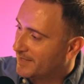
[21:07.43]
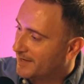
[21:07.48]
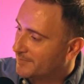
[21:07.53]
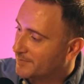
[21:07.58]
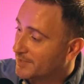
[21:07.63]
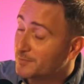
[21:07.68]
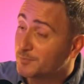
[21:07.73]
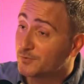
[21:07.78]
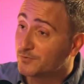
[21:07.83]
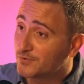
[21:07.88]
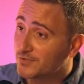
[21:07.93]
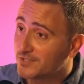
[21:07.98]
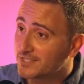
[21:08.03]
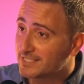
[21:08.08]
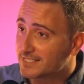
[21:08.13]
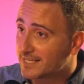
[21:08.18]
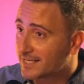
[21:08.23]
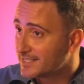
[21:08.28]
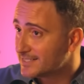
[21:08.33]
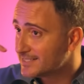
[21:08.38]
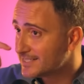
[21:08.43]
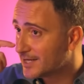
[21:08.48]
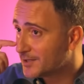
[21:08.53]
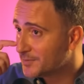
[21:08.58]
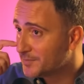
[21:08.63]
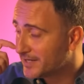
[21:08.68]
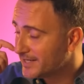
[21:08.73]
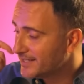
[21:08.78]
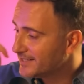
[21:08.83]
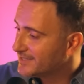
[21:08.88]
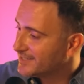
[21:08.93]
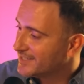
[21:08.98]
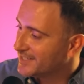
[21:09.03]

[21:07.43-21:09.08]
going to move to the second soundbite.